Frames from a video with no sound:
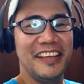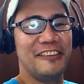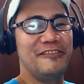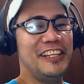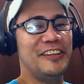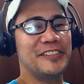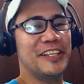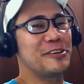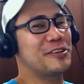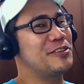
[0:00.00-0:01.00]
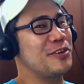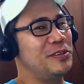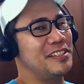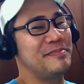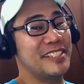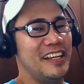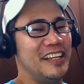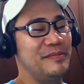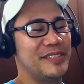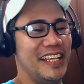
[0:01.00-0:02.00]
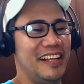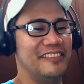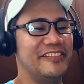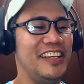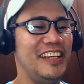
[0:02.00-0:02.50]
He really knows how to control himself.